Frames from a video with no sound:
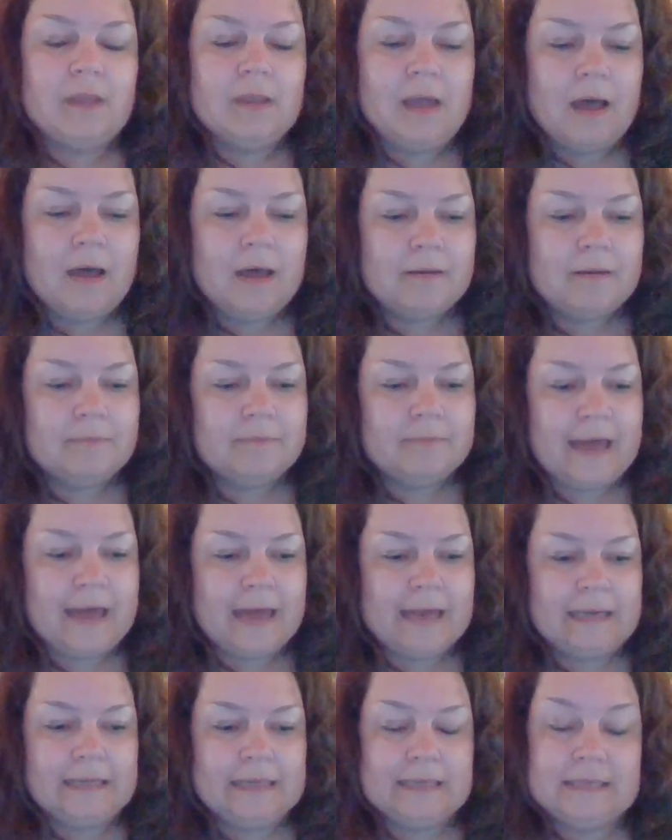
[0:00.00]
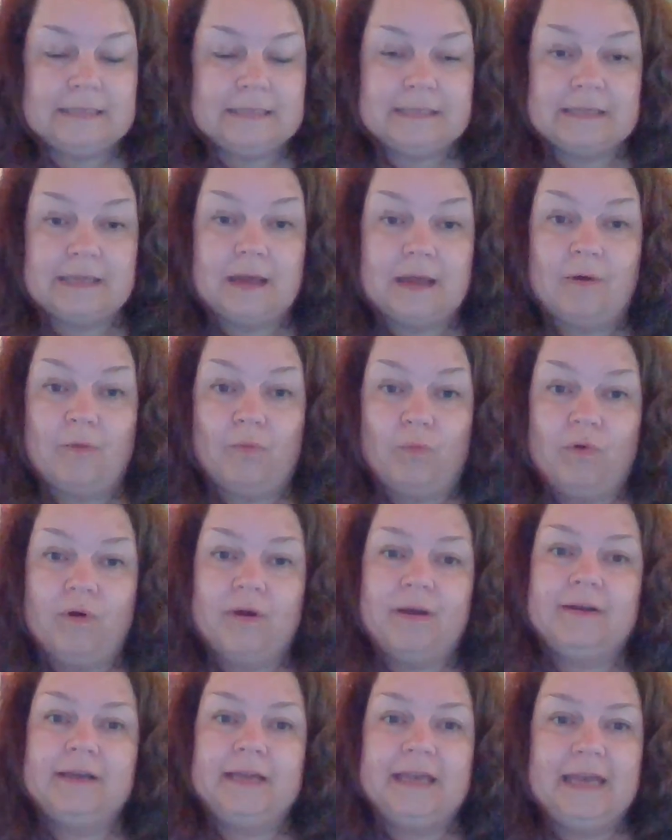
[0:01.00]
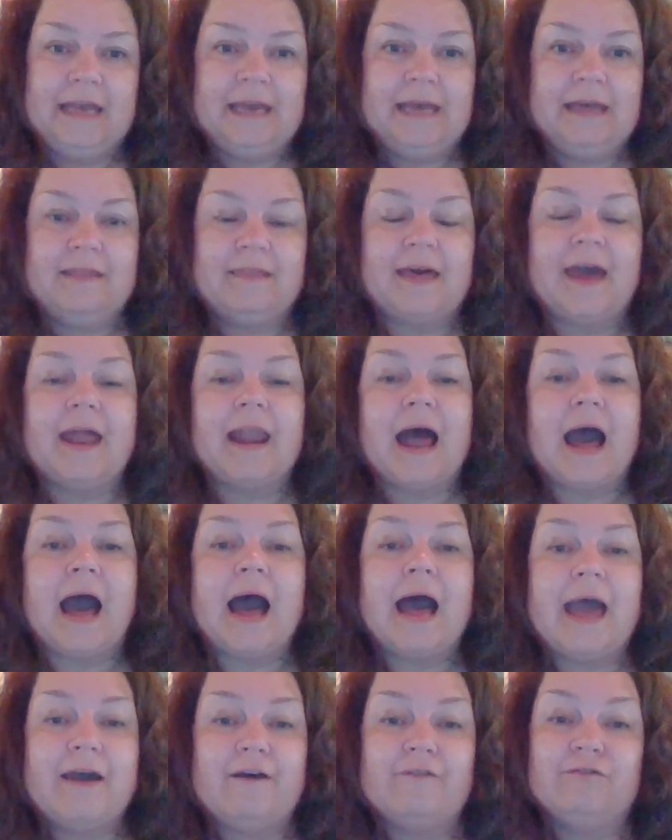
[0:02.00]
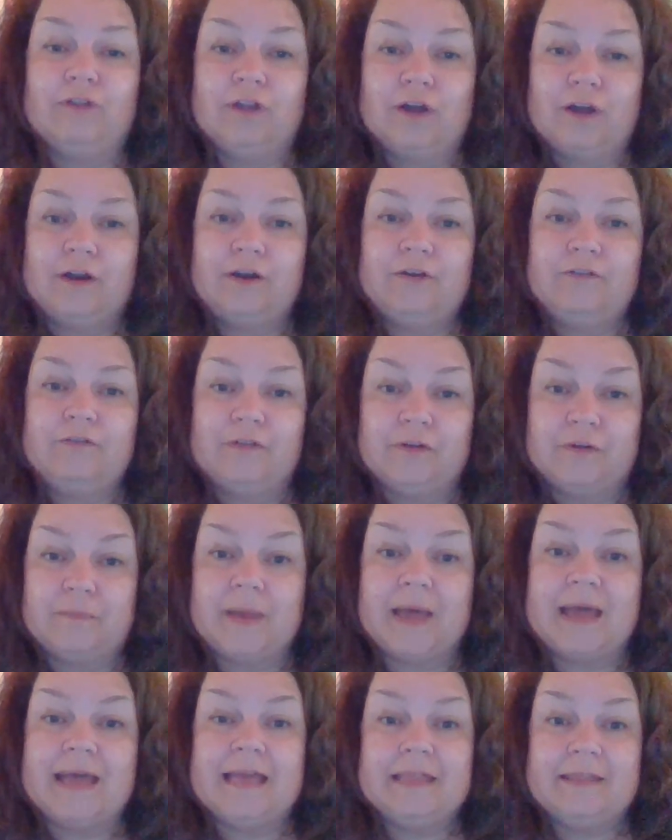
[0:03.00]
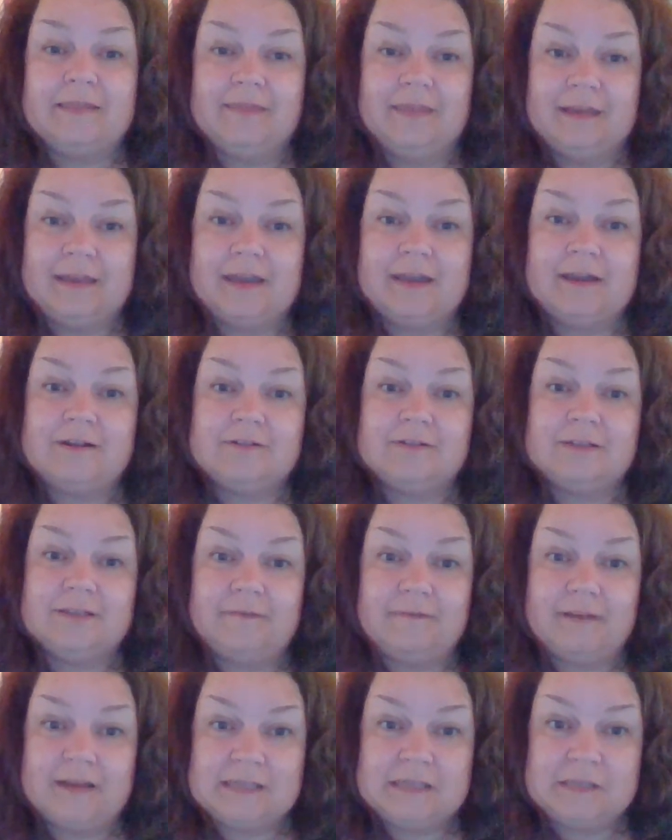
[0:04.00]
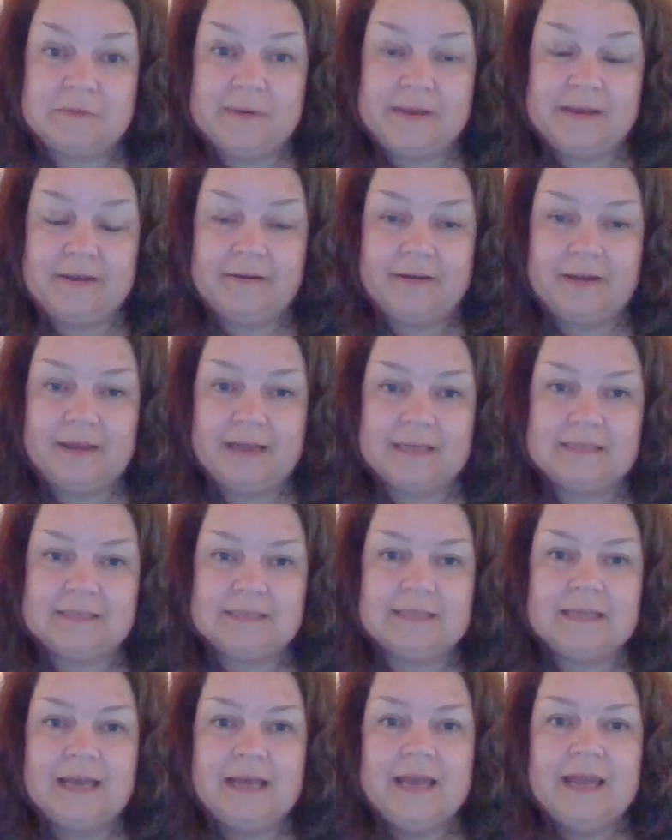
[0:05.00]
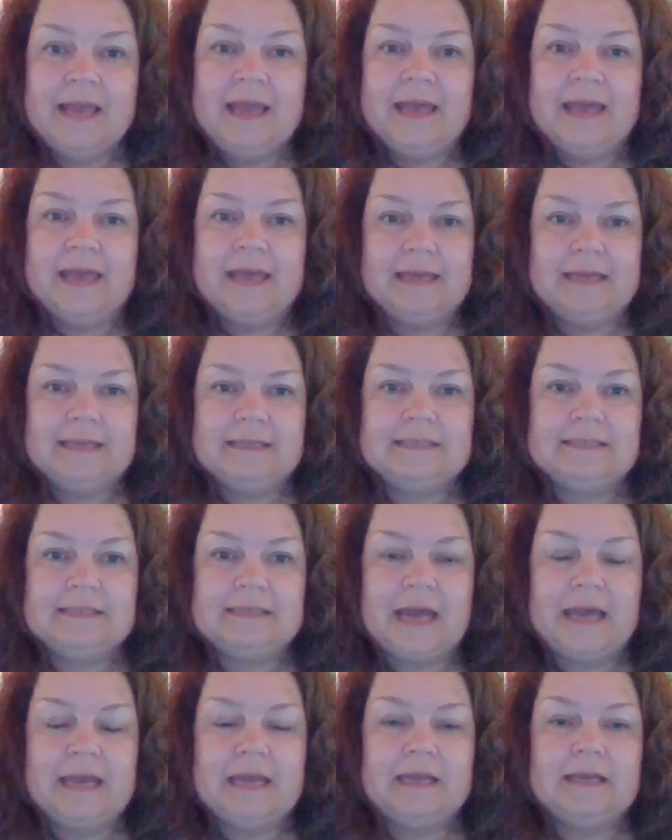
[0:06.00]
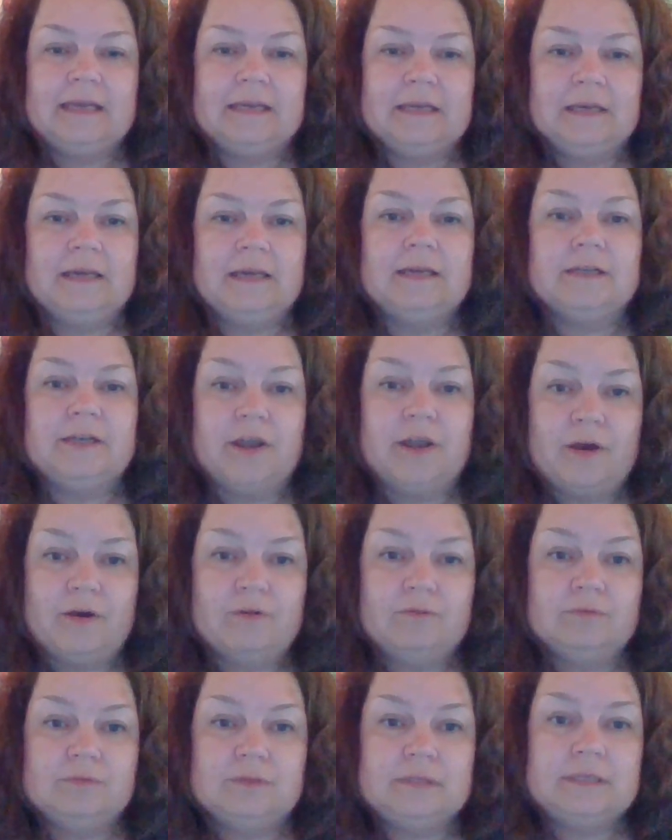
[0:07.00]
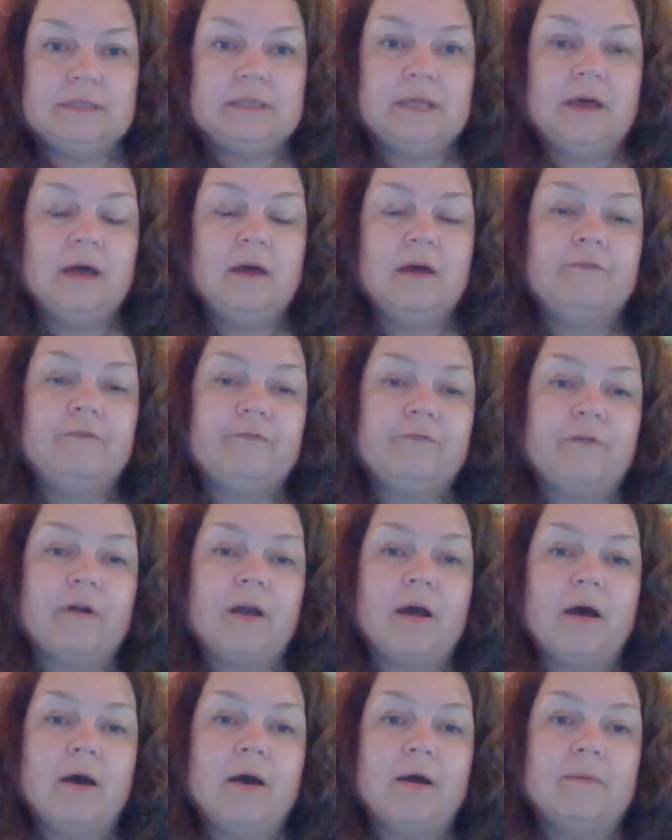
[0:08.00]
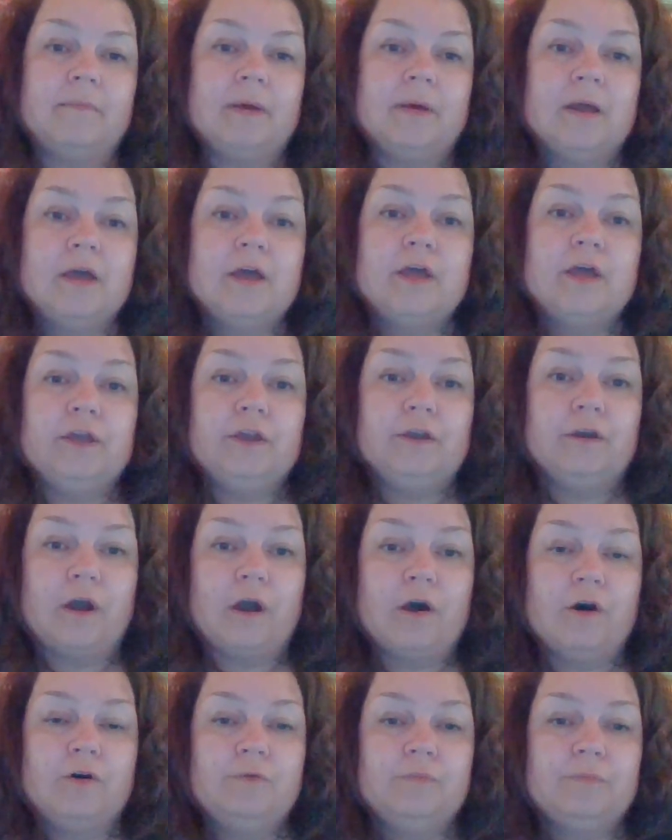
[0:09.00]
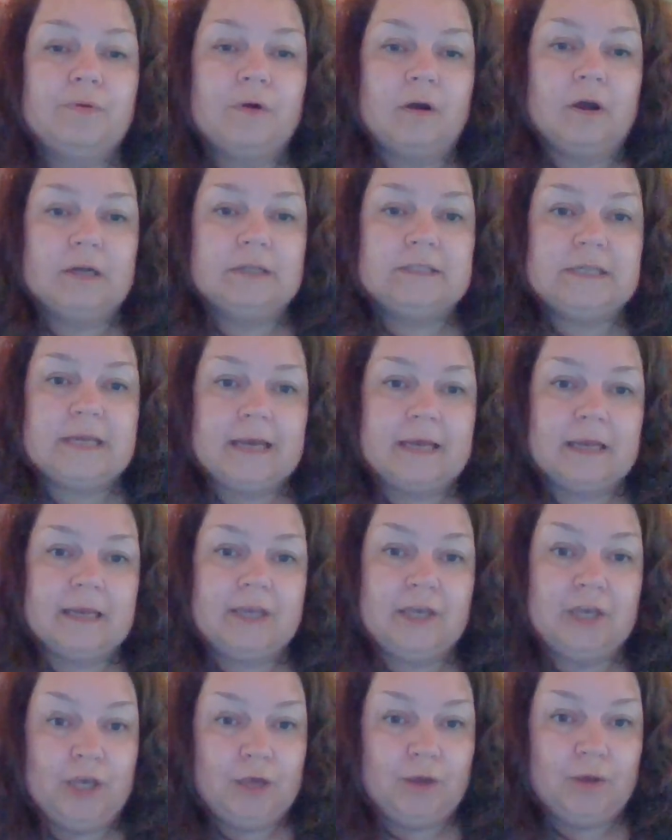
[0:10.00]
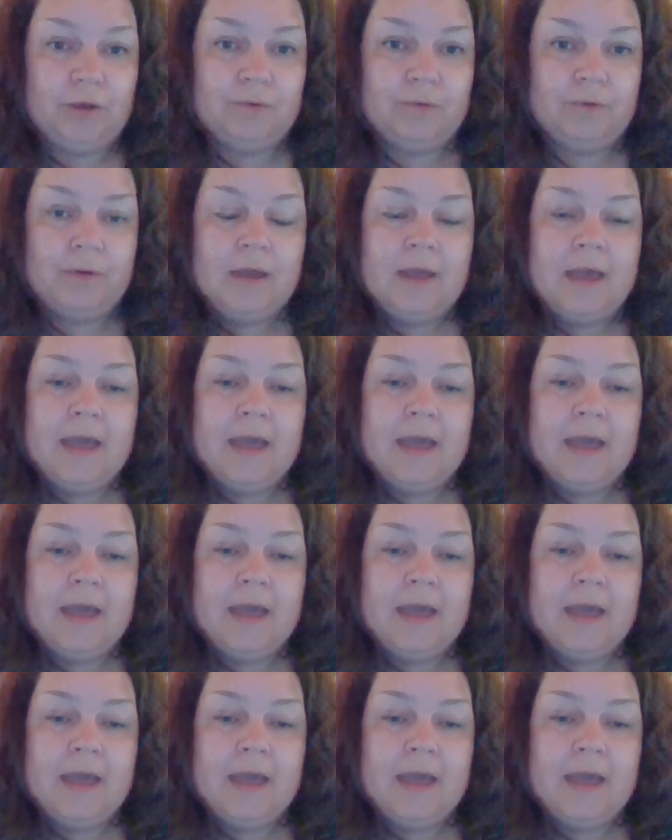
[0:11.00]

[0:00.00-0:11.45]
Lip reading: that is one key that I have learned from the years of experience is take notes from your own project queue,